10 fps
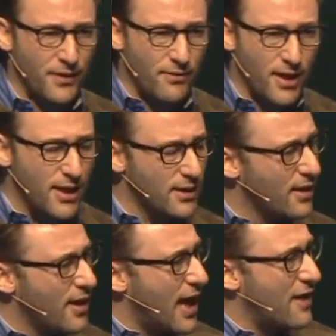right?
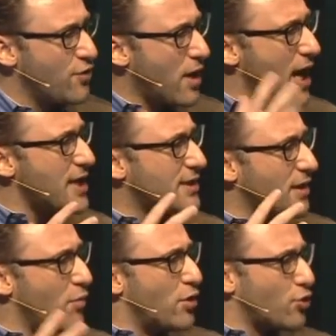And if you ask
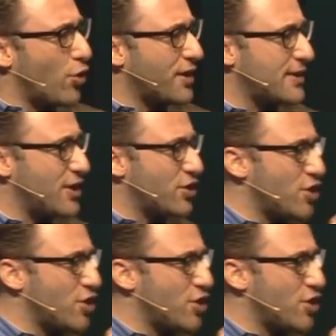most organizations